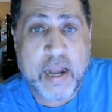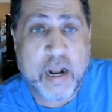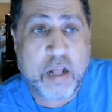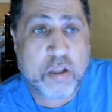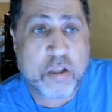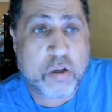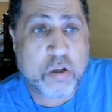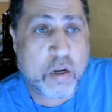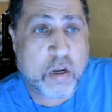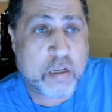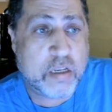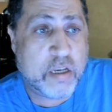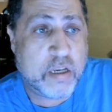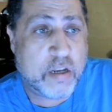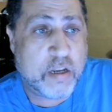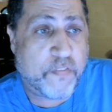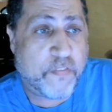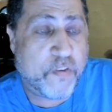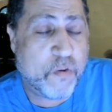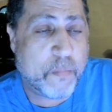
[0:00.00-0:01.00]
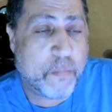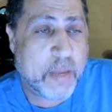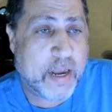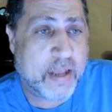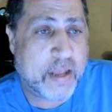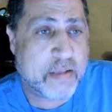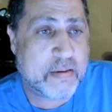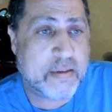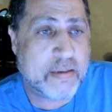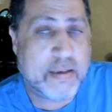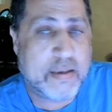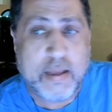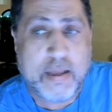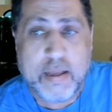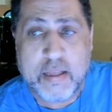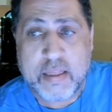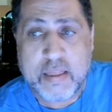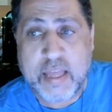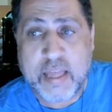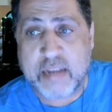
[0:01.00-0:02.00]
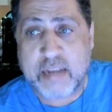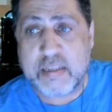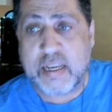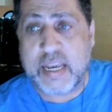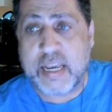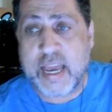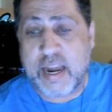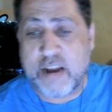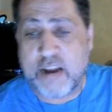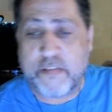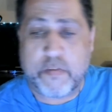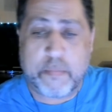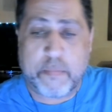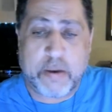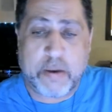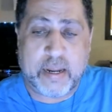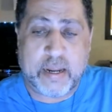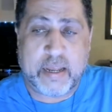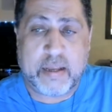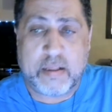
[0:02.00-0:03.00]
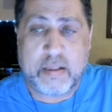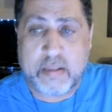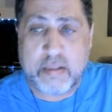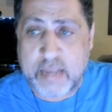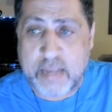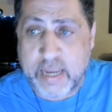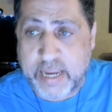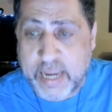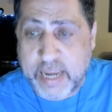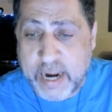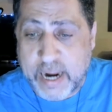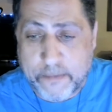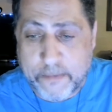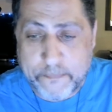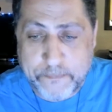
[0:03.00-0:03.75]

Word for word: I'll talk to you in a few minutes. Thanks again, everybody. Take care.